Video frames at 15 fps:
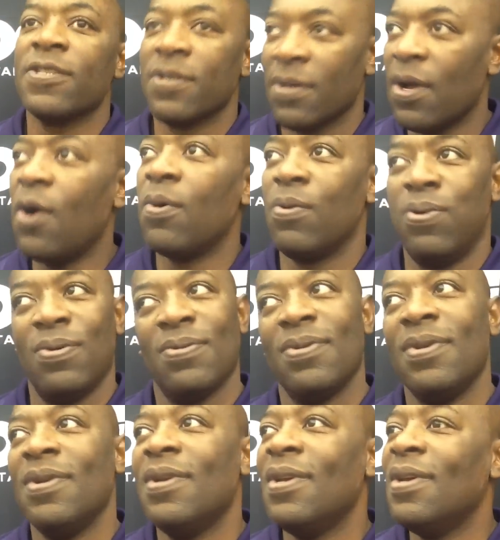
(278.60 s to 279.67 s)
You guys are at the bottom
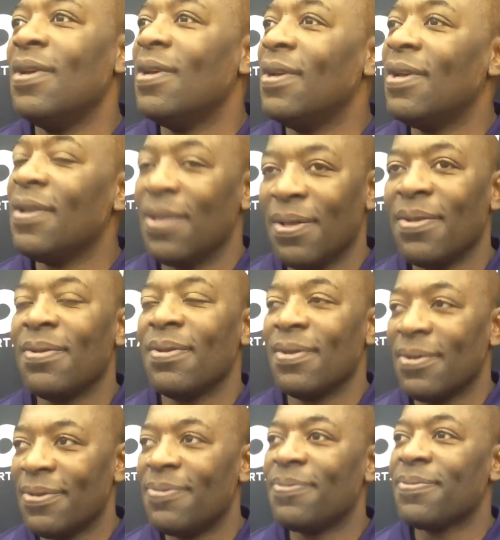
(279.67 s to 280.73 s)
of the league. What do you
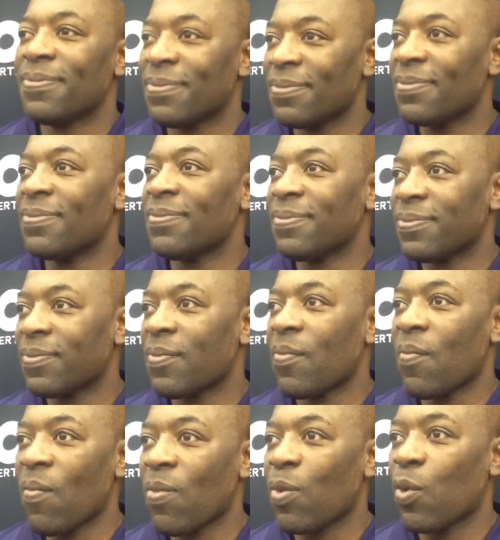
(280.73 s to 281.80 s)
guys have to do? I mean, I know you're
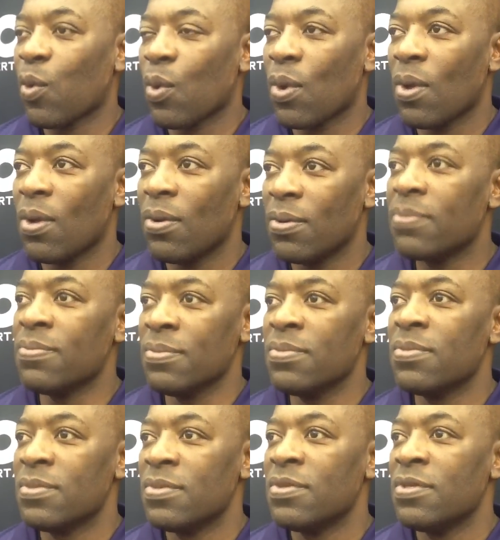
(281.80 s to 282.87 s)
preaching and sharing the ball, and it seems like they're
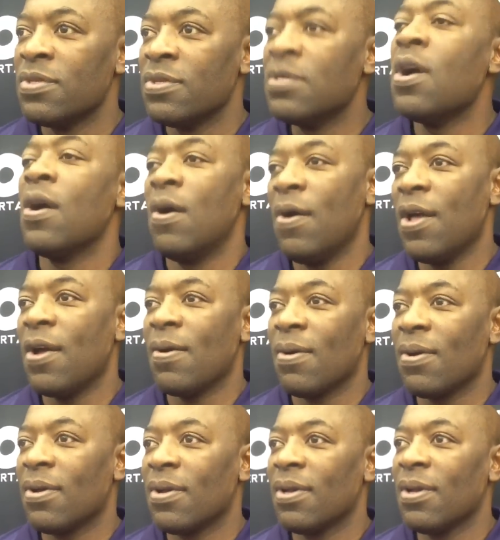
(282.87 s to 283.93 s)
buying in, but it's just not
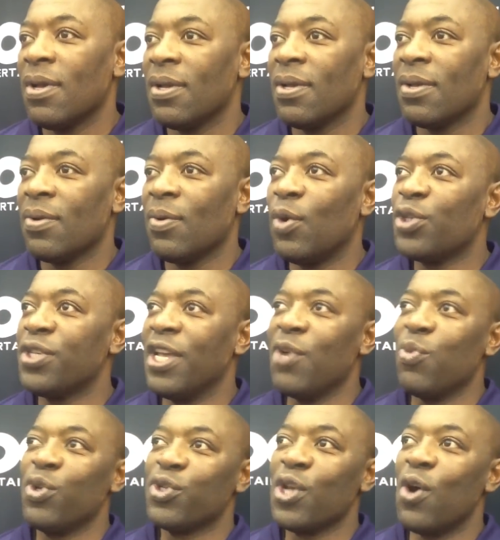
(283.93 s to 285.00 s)
happening so far. What's the
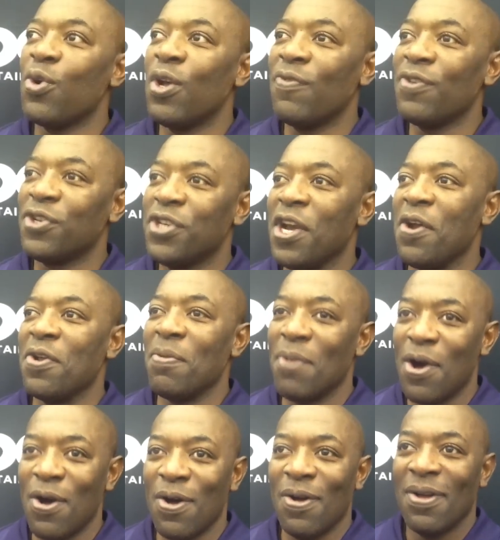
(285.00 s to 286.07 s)
end result of the sharing the
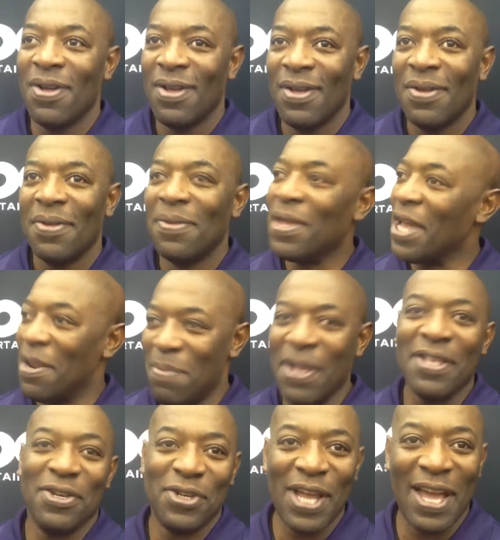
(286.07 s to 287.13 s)
ball? They got to
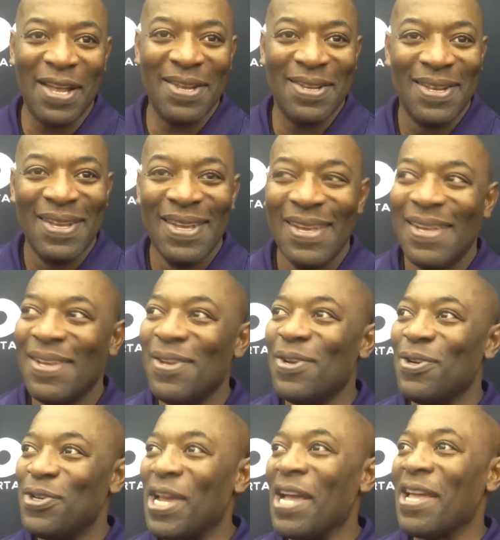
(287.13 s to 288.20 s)
make the shot.
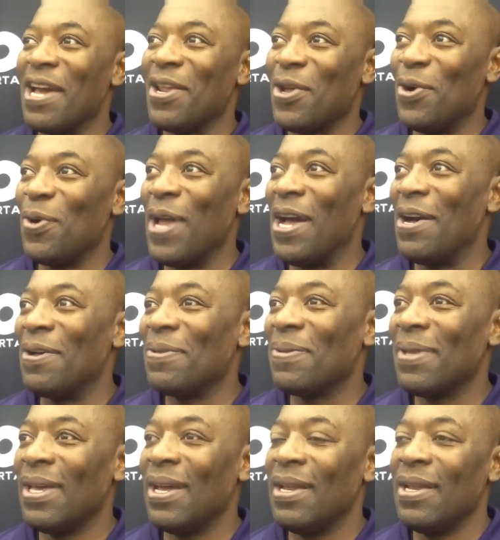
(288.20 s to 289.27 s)
The shot got to go down.
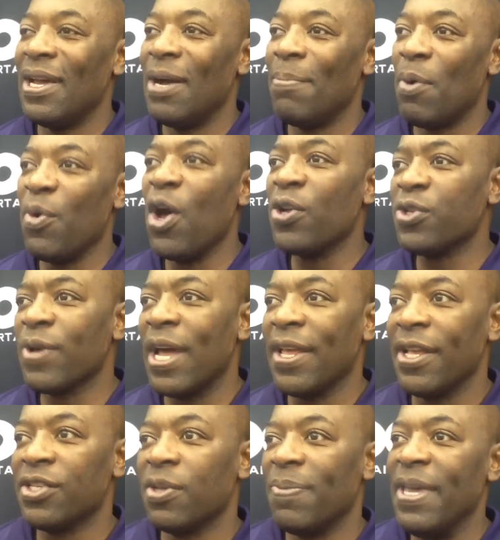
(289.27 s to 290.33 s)
But we also got
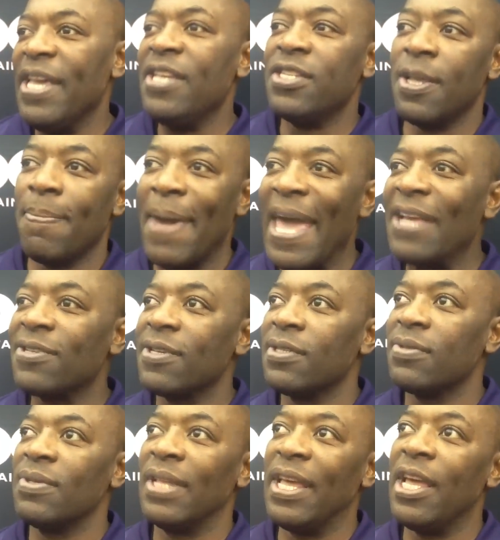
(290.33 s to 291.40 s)
to get some easy
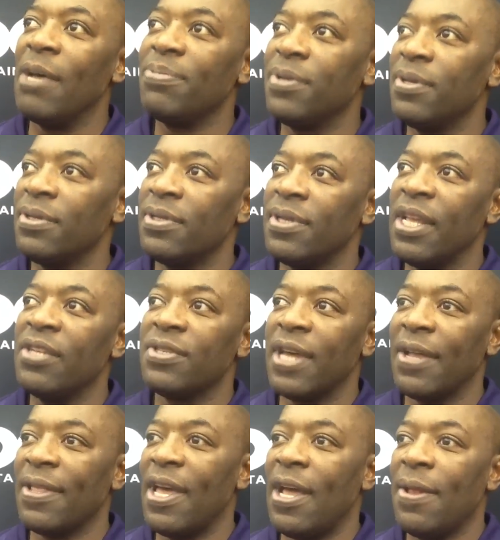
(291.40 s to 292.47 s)
baskets, layups and things
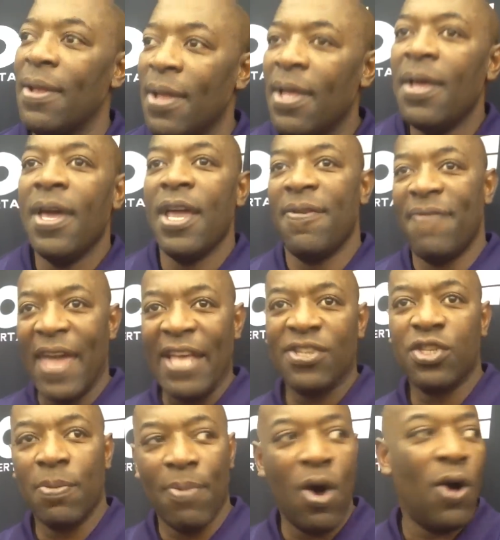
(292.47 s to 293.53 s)
like that,
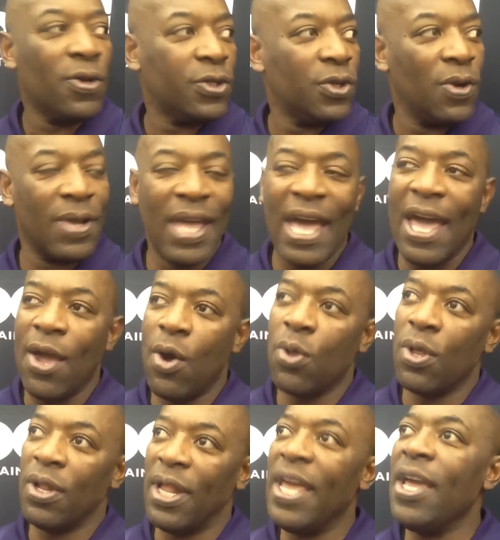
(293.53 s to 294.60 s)
advancing the ball to a guy on
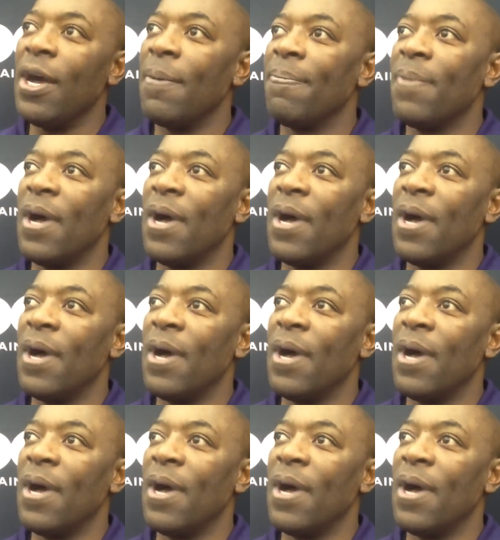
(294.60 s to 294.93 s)
a layup.